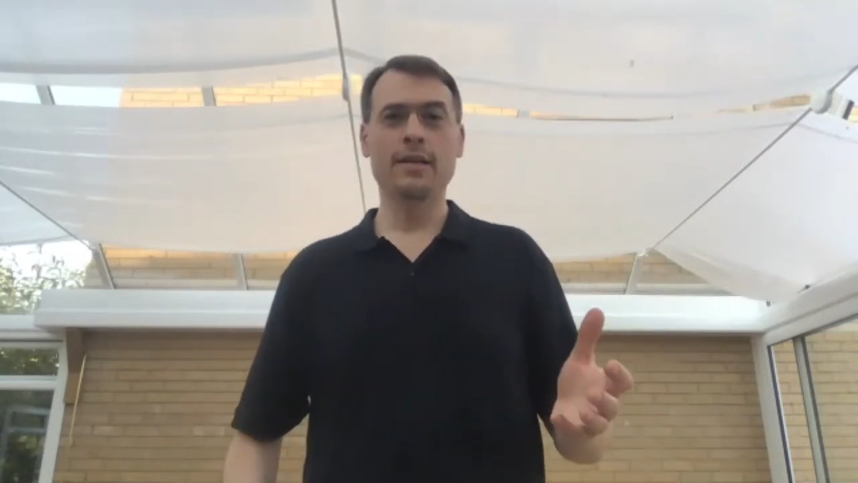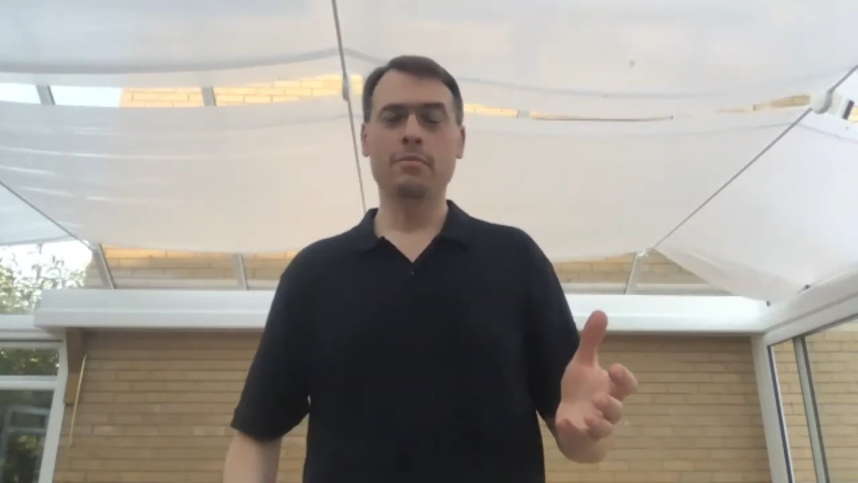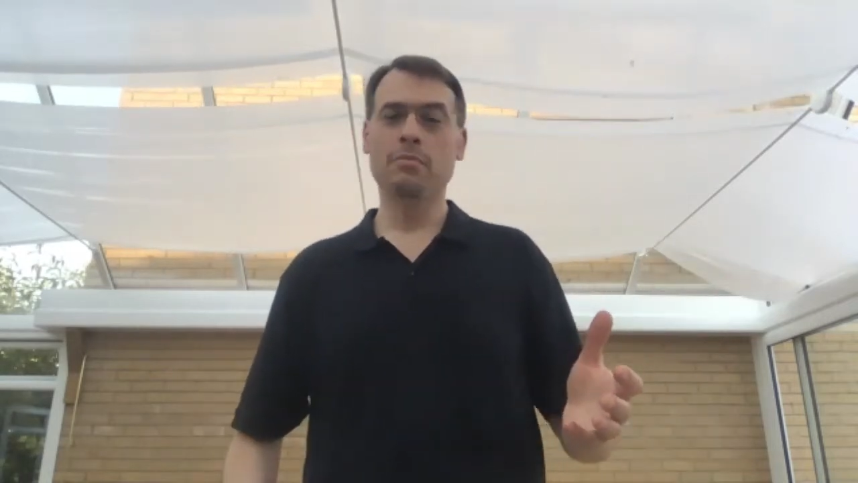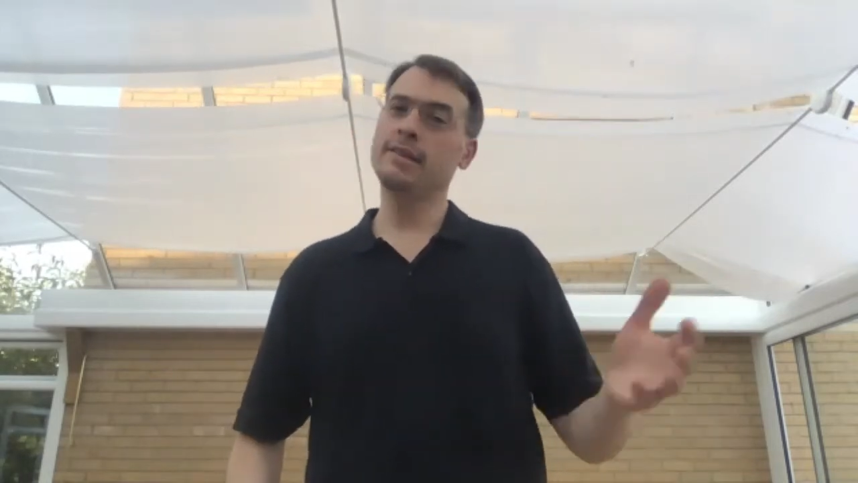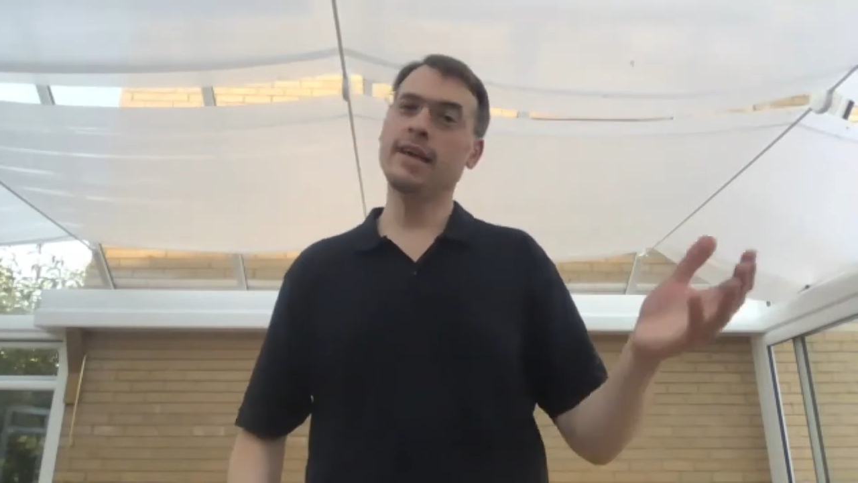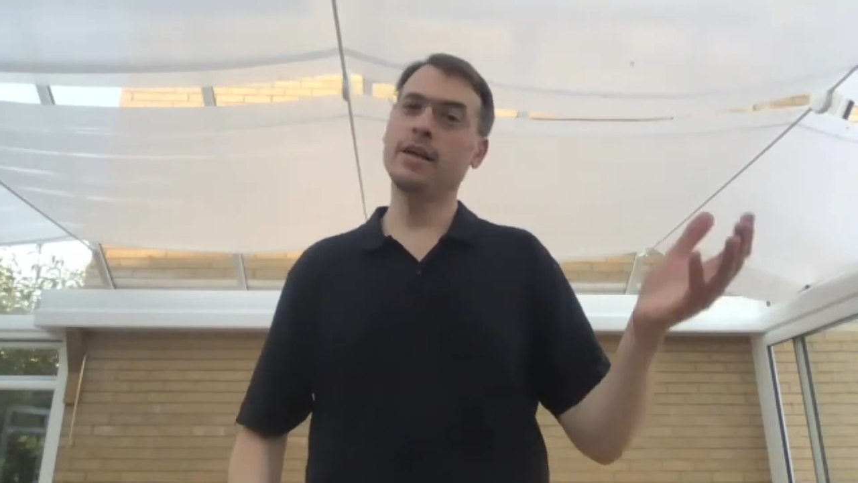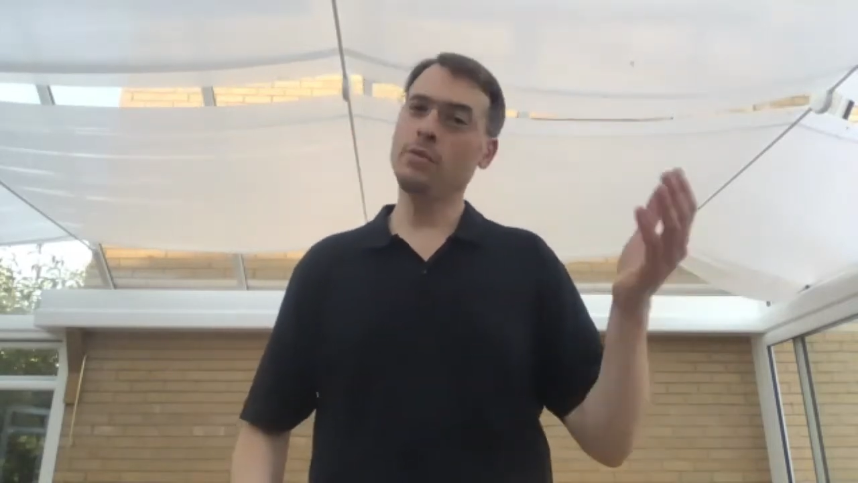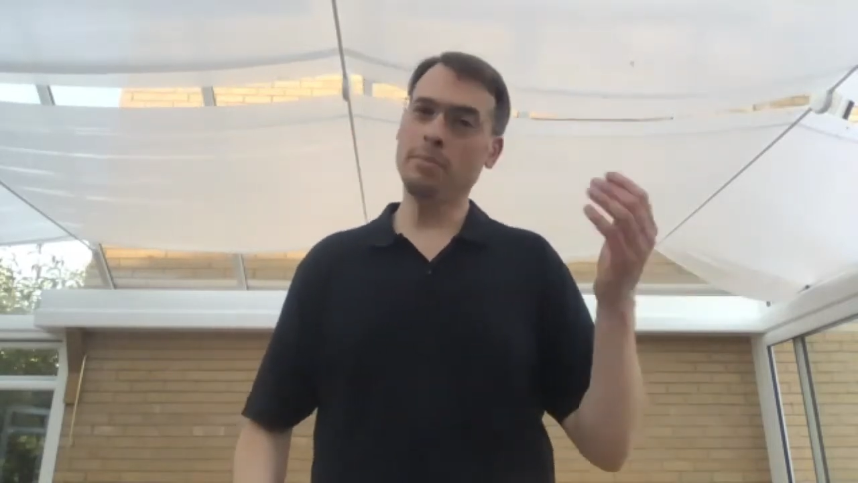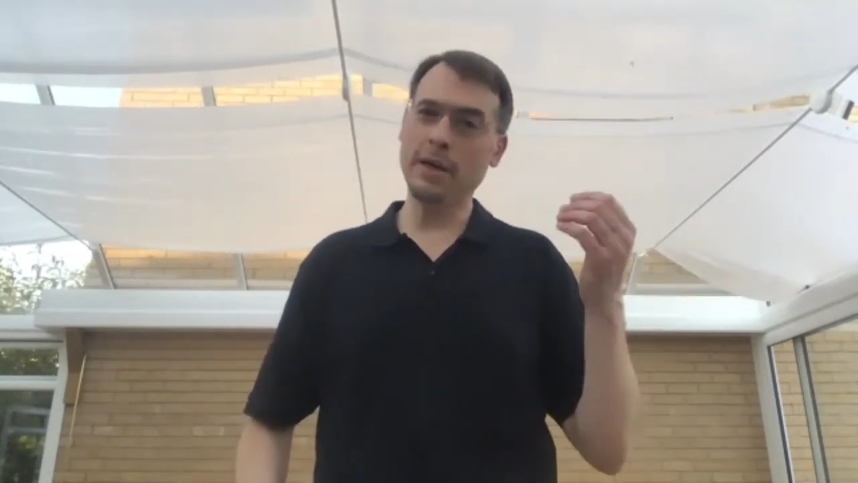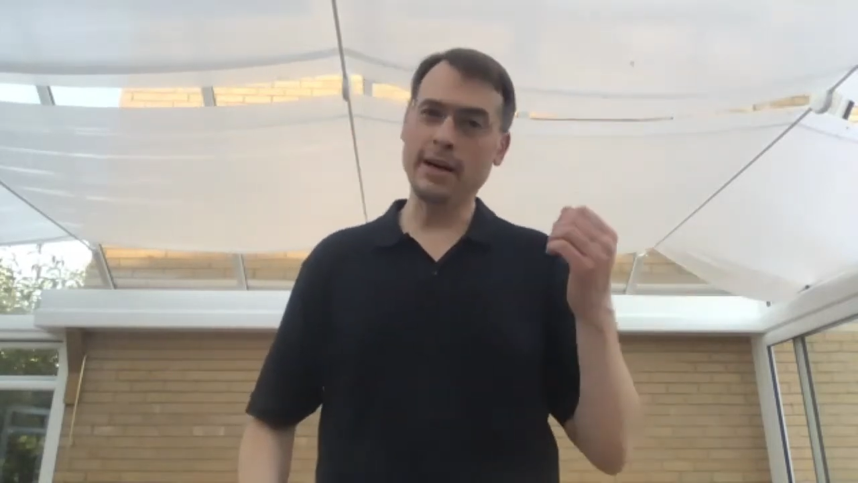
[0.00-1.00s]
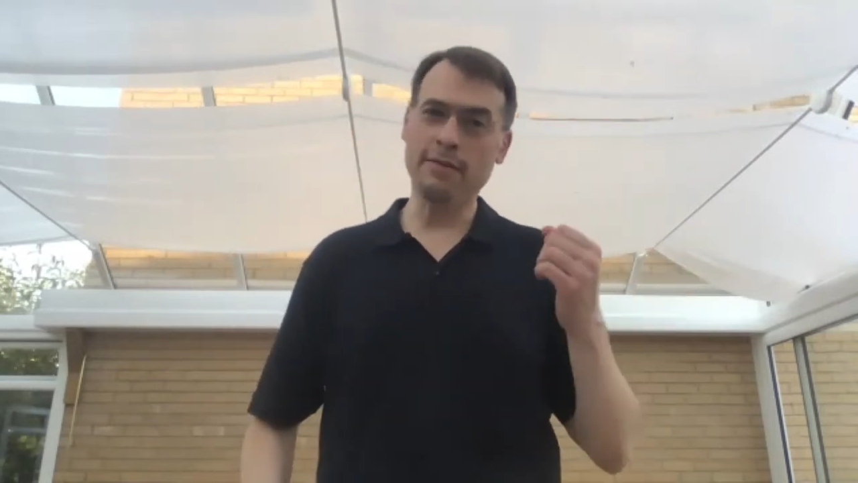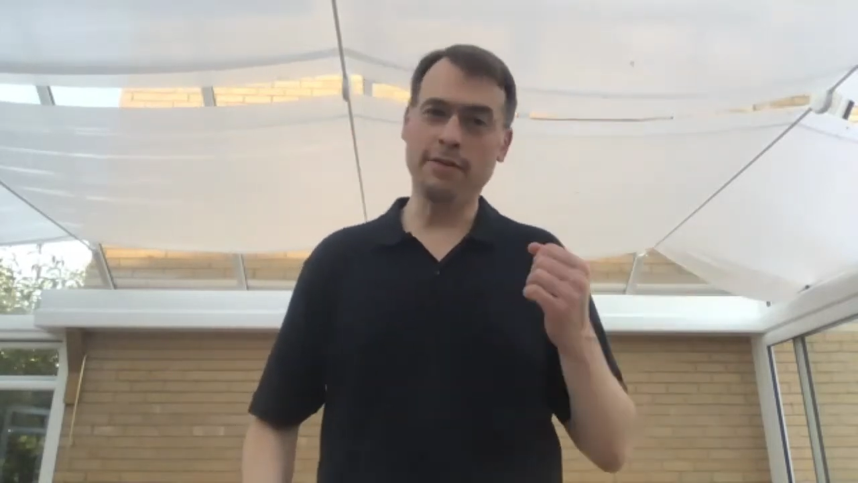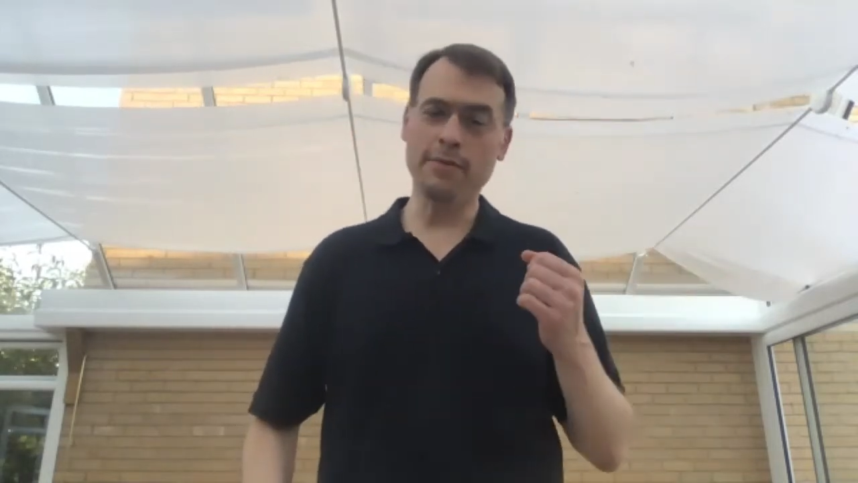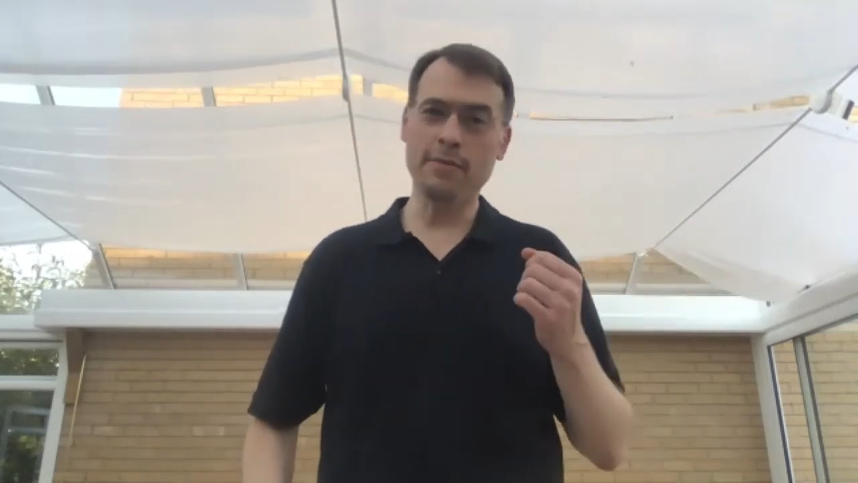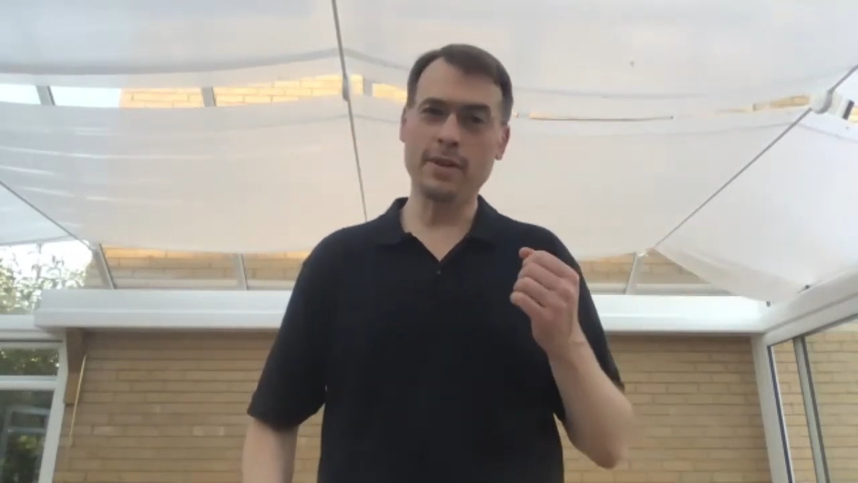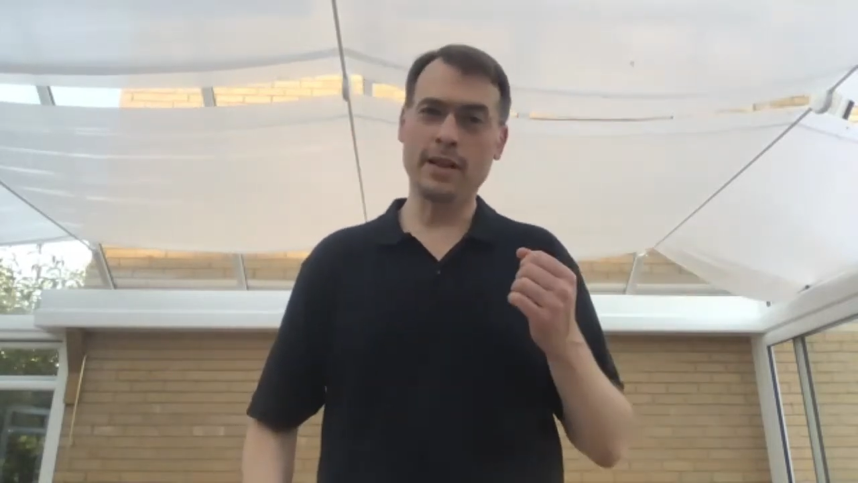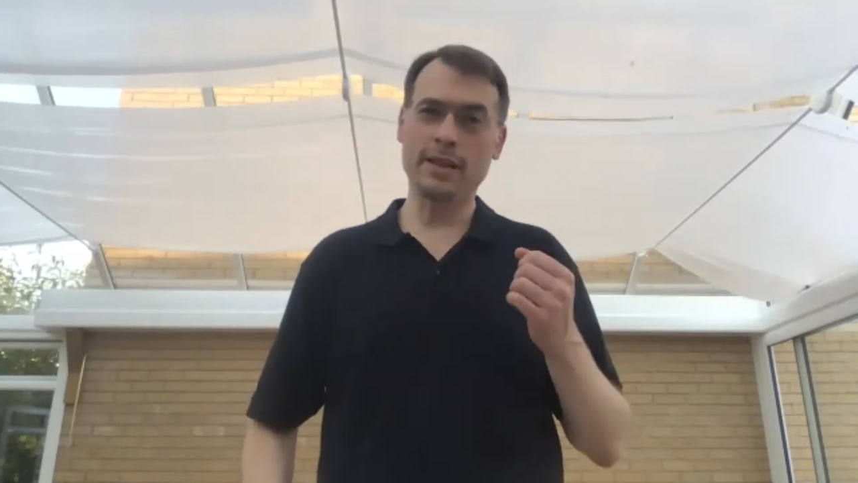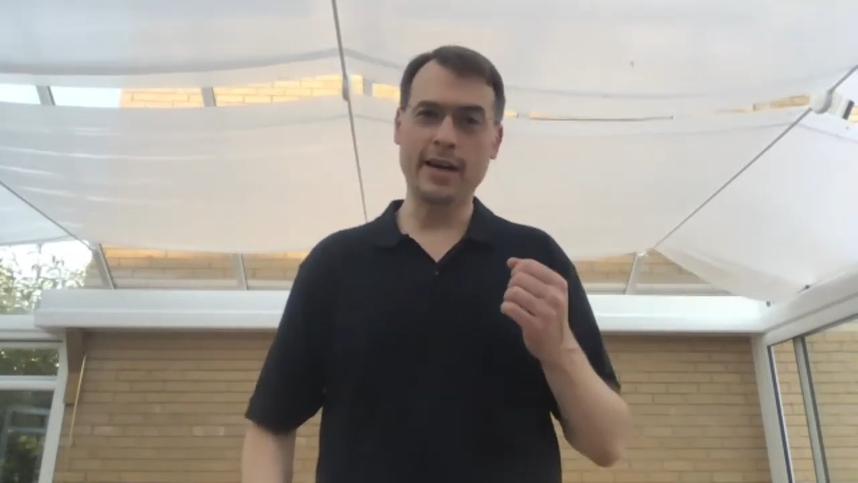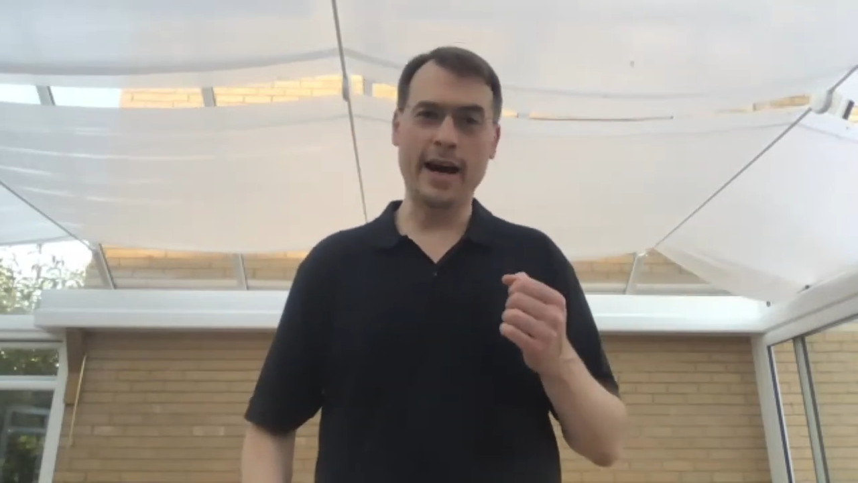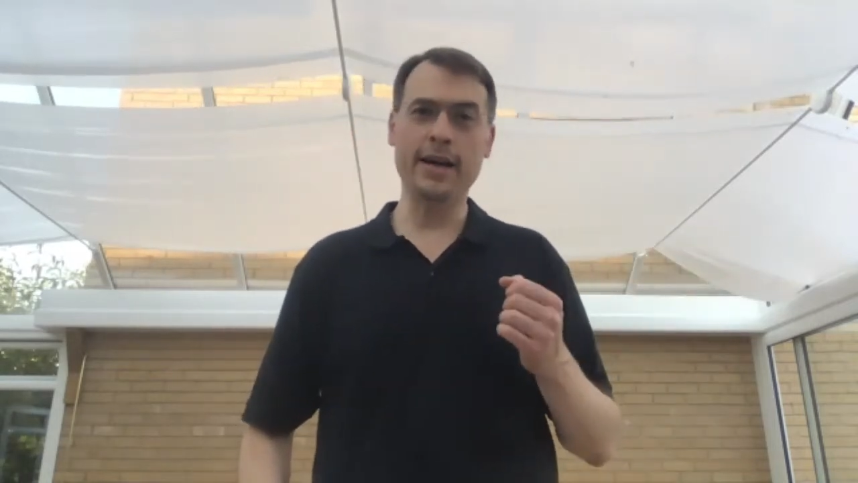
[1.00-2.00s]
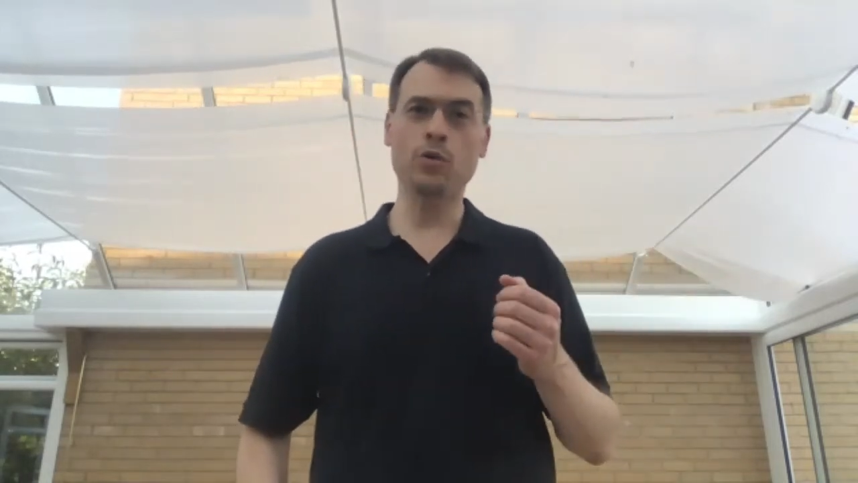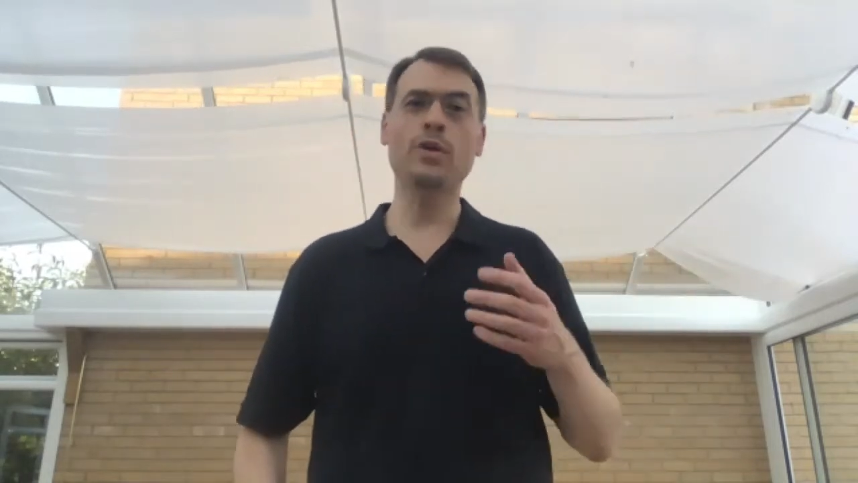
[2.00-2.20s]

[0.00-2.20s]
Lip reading: but then we become tired.